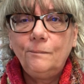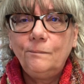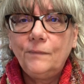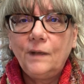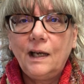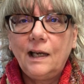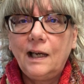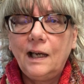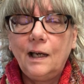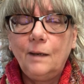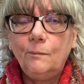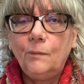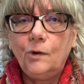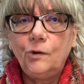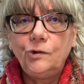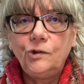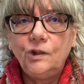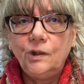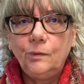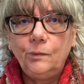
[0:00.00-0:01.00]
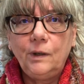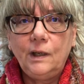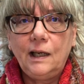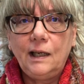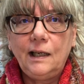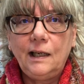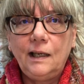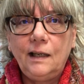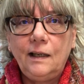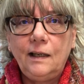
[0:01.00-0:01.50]
I get emotional when I
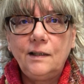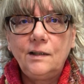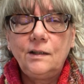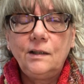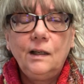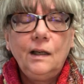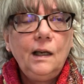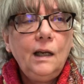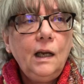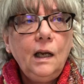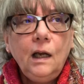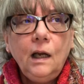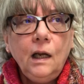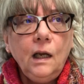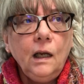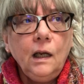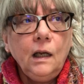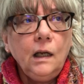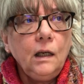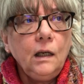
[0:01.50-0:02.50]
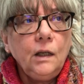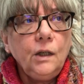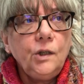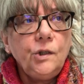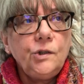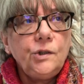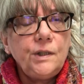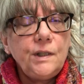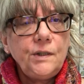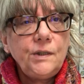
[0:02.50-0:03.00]
hear this.
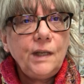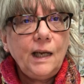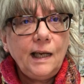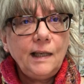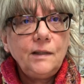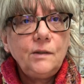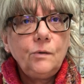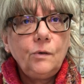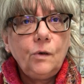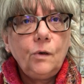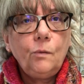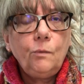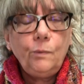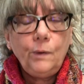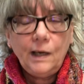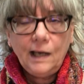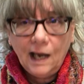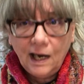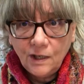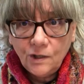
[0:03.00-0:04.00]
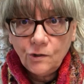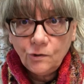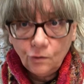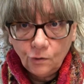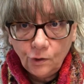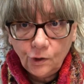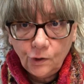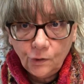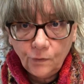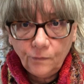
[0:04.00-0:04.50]
She said, when I
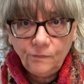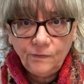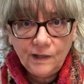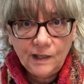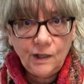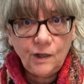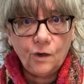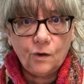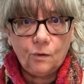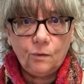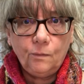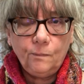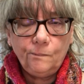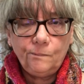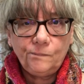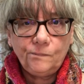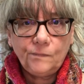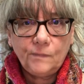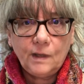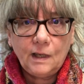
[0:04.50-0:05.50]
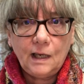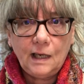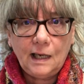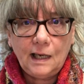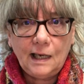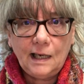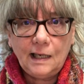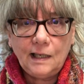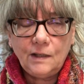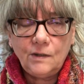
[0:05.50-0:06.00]
saw your video,
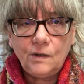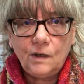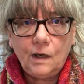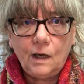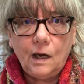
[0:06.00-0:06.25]
it